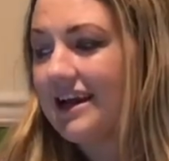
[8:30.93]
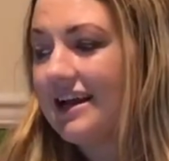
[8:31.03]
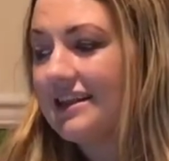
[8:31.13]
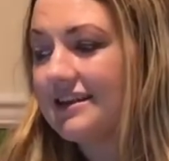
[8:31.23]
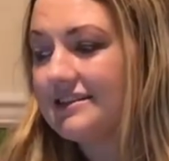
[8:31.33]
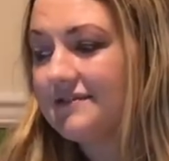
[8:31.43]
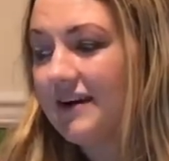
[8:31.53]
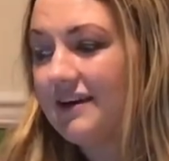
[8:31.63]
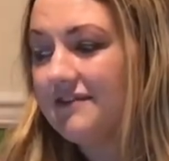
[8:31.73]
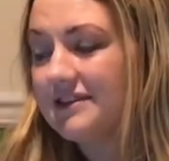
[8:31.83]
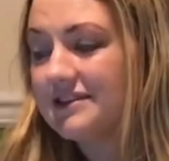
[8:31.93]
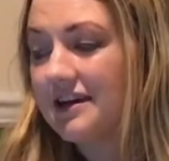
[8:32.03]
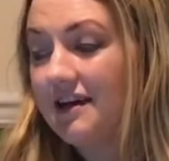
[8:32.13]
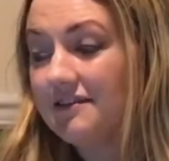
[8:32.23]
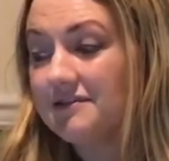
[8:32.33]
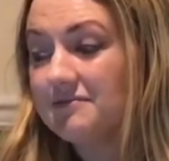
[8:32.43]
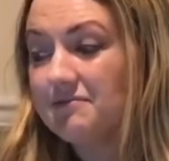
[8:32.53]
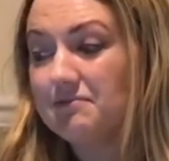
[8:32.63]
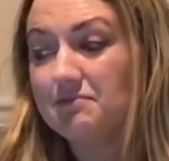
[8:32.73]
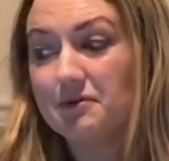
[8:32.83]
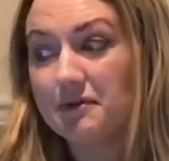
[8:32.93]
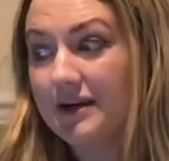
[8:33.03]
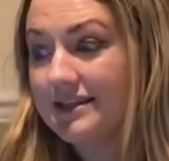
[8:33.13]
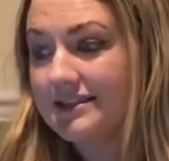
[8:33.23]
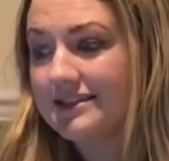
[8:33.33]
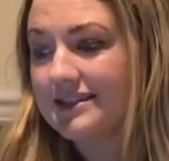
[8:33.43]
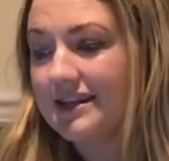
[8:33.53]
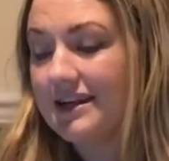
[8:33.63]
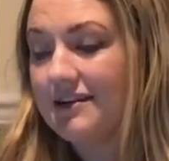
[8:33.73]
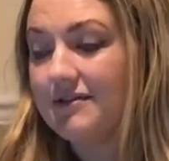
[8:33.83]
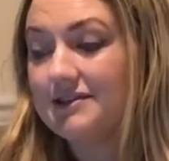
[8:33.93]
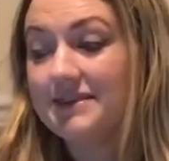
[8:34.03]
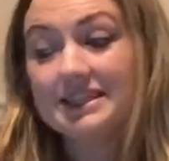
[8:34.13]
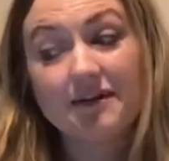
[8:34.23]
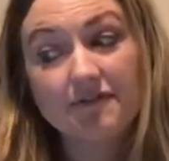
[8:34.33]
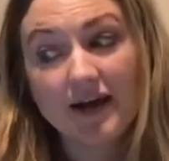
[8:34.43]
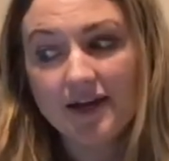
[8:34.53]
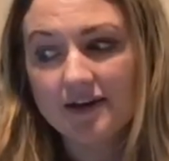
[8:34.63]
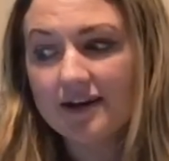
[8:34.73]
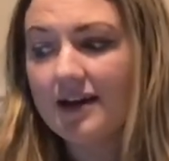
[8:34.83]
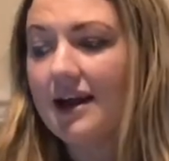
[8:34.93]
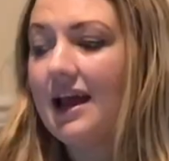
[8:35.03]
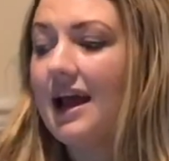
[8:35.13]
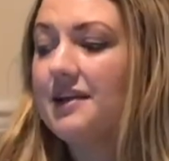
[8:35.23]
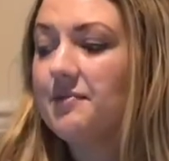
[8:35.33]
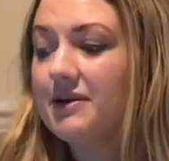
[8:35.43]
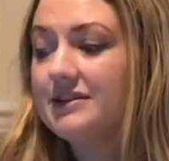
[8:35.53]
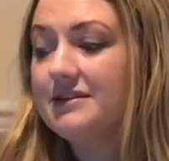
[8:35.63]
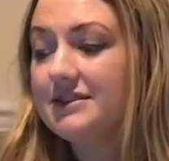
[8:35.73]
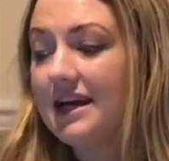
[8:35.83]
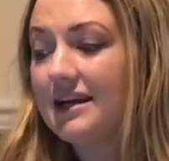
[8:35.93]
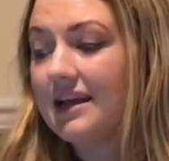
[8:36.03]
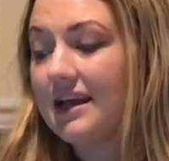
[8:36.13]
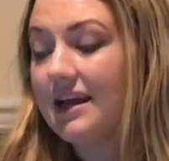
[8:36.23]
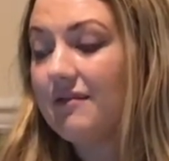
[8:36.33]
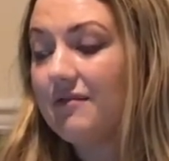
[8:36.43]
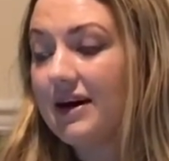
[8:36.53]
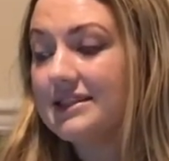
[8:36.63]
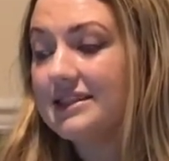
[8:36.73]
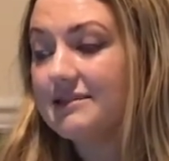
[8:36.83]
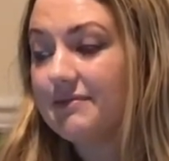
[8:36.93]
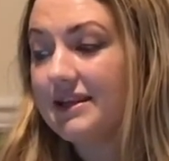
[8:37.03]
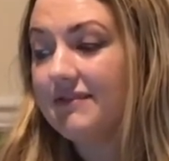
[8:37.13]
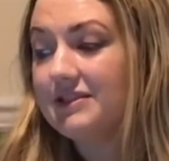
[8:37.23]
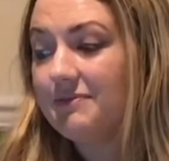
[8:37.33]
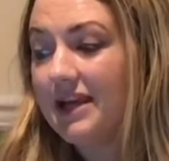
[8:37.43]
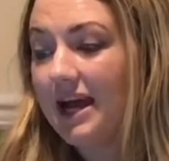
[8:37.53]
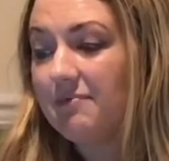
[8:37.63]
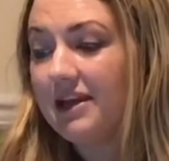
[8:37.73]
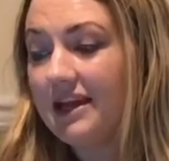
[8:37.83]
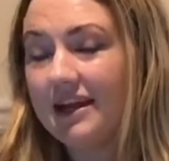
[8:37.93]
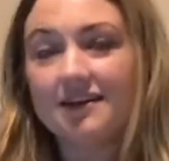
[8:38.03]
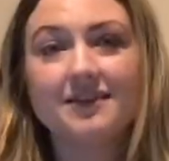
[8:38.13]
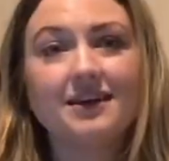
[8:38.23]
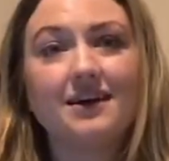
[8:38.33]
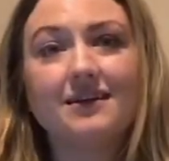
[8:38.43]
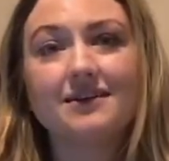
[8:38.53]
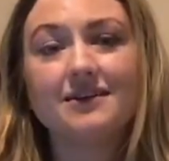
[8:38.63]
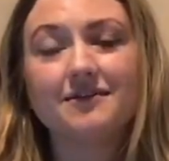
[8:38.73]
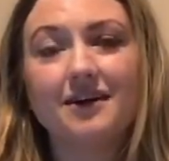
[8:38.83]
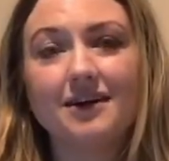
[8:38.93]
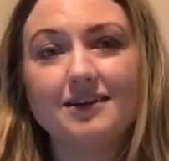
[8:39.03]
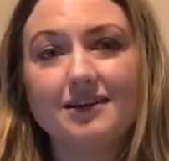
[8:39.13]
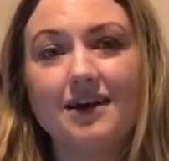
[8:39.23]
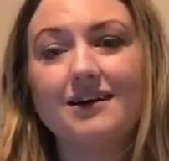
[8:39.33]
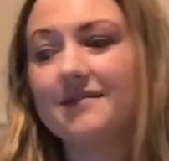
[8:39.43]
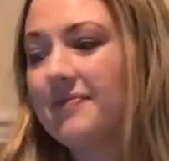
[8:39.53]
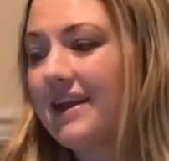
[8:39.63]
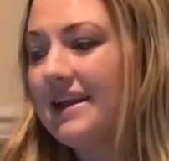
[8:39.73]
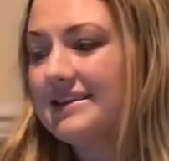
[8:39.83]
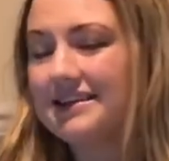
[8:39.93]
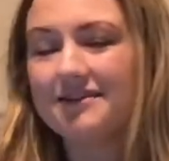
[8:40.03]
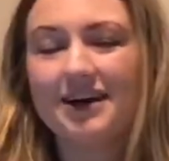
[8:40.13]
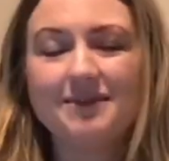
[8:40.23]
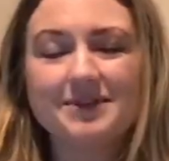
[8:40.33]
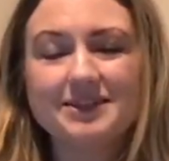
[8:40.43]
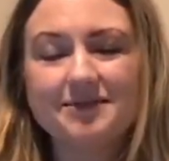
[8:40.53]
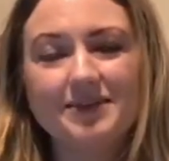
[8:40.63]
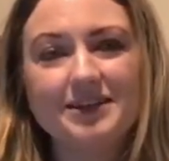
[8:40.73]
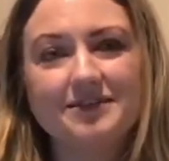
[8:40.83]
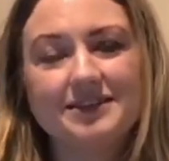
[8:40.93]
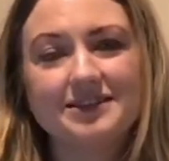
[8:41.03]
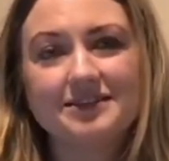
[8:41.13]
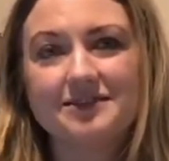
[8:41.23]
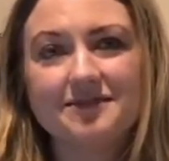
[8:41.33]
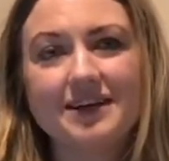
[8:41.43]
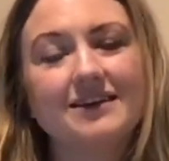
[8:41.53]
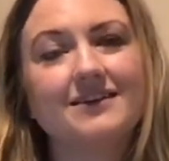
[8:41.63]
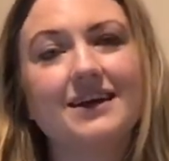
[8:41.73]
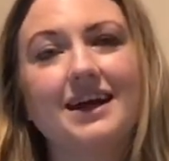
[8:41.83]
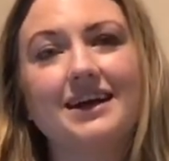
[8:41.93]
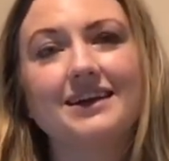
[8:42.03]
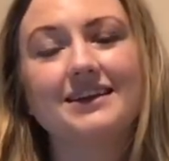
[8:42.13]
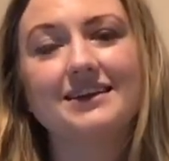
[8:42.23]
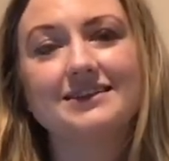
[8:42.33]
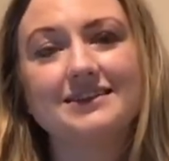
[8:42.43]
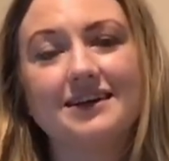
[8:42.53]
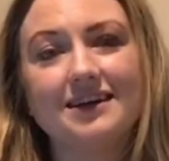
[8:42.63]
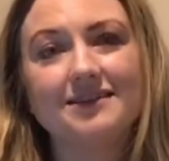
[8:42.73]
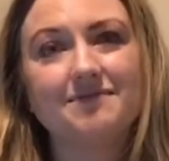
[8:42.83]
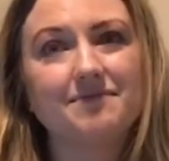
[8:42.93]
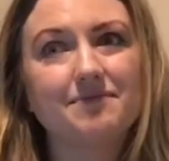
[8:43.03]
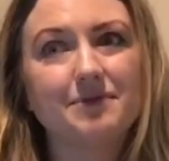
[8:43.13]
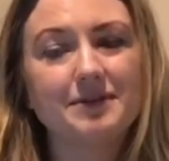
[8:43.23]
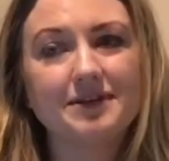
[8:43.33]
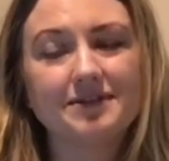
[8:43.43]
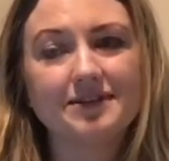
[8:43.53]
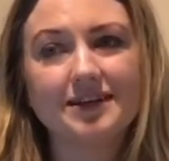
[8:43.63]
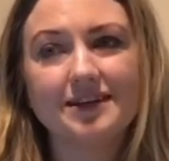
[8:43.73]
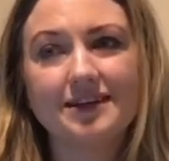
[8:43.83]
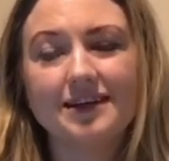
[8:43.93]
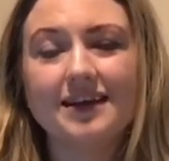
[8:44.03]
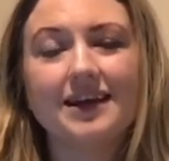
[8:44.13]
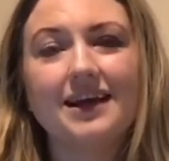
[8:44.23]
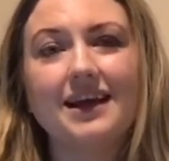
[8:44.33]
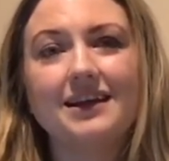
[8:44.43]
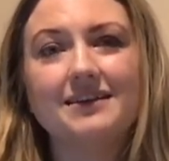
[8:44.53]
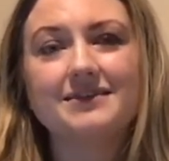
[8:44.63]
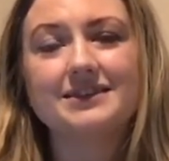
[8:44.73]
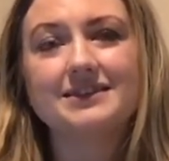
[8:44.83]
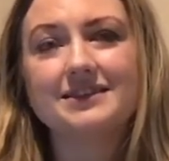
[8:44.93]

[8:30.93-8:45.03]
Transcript: The survivor is called Boritz, which means a fighter, and the person whose egg it was is believed to be happy and healthy all year long. So I'm assuming you just use a regular egg that's not boiled or anything, and you just